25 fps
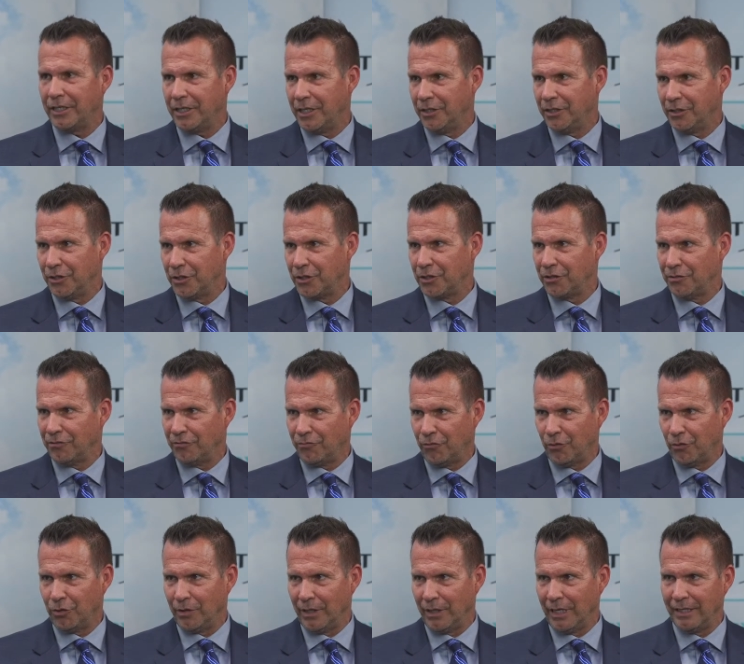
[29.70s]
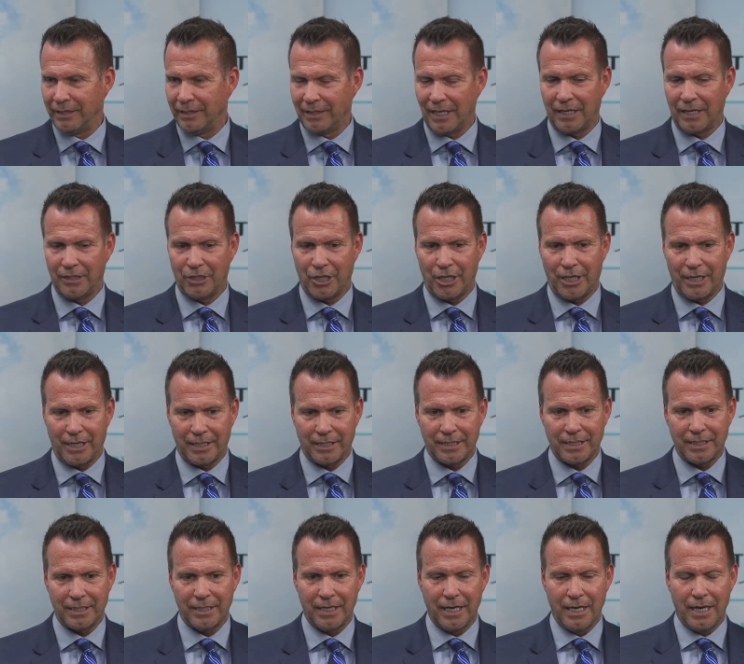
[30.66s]
years for
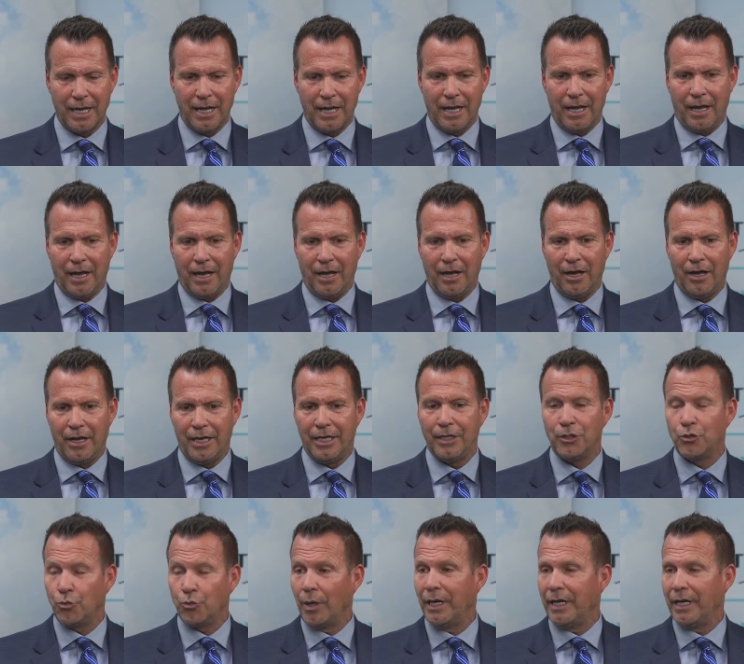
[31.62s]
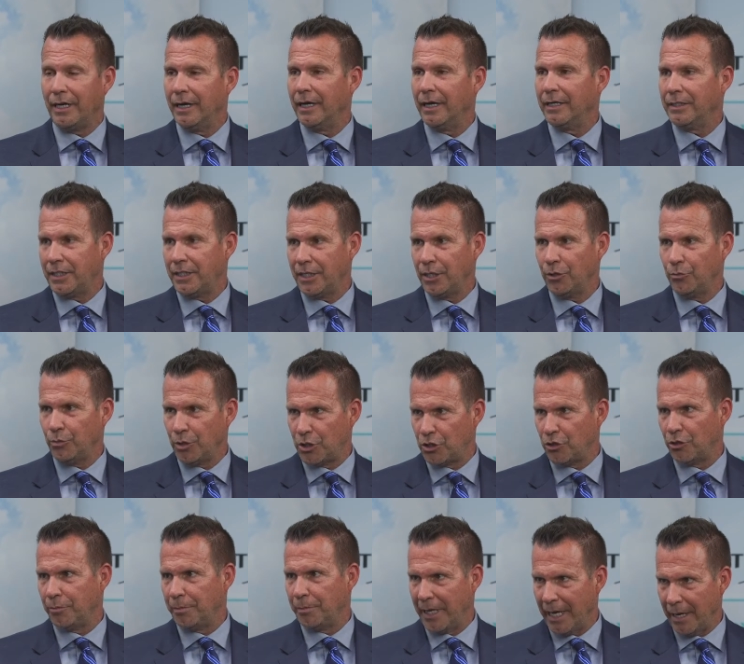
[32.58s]
IntelGenx. In 2019, we
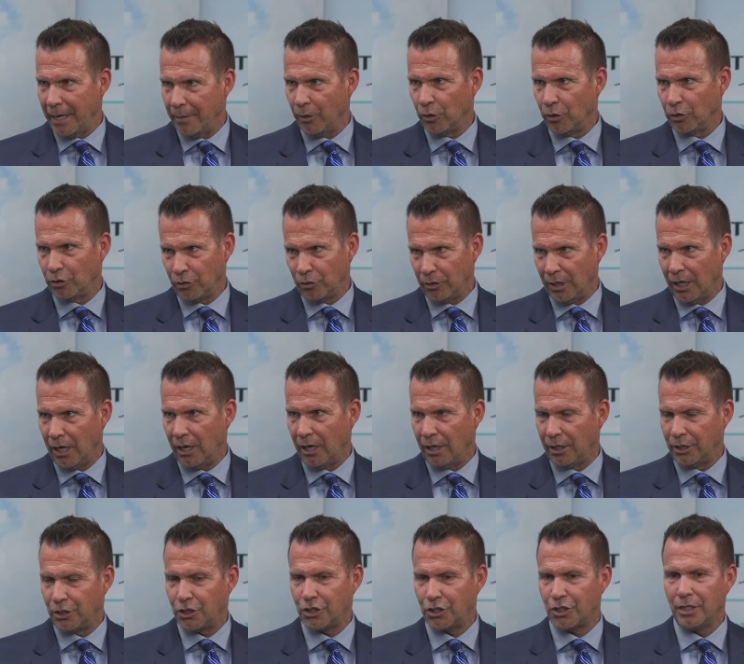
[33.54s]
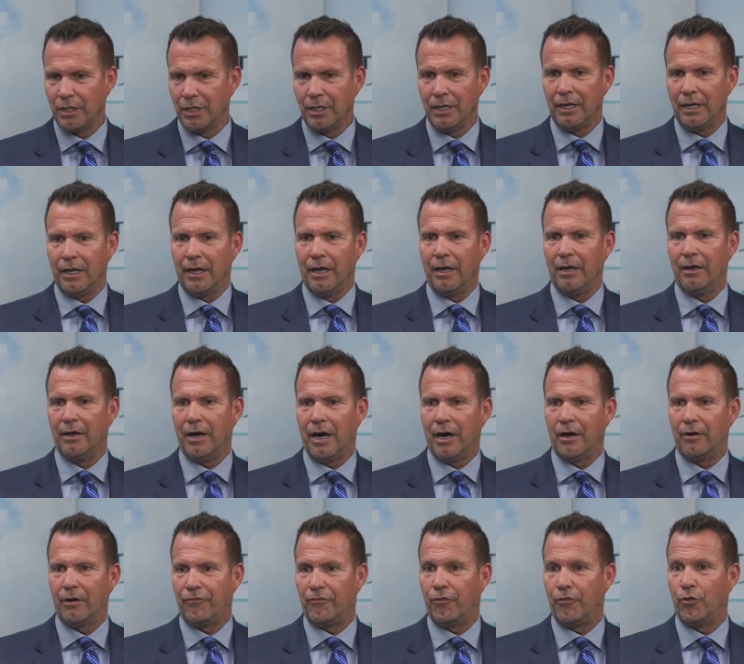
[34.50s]
should be able to launch
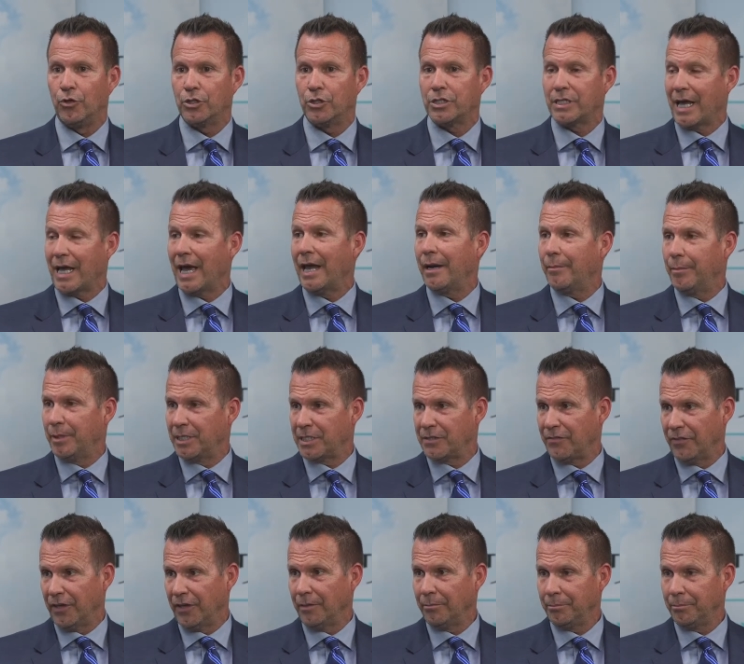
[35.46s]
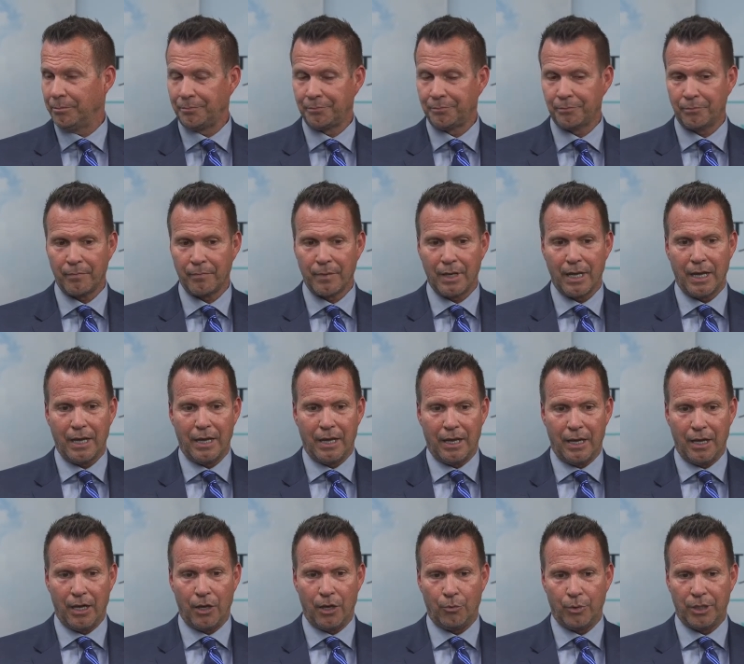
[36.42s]
our first cannabis film
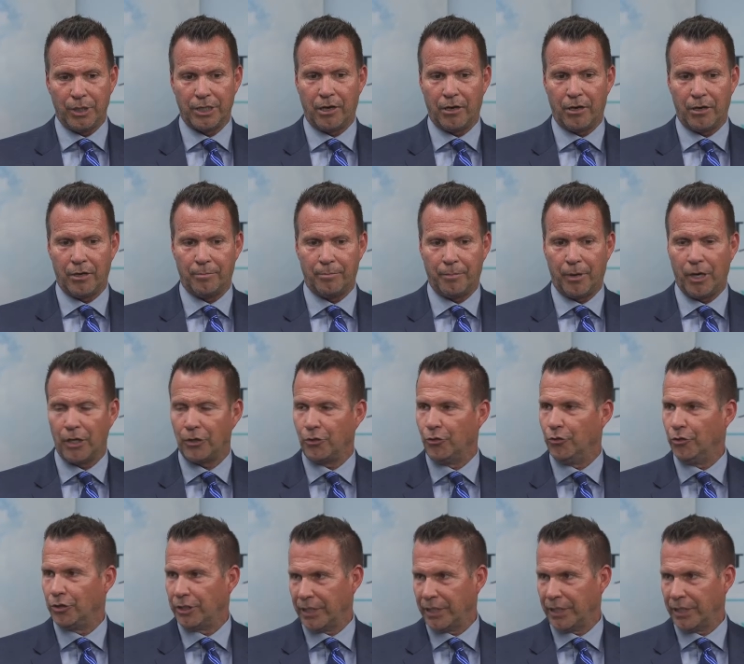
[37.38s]
with our partner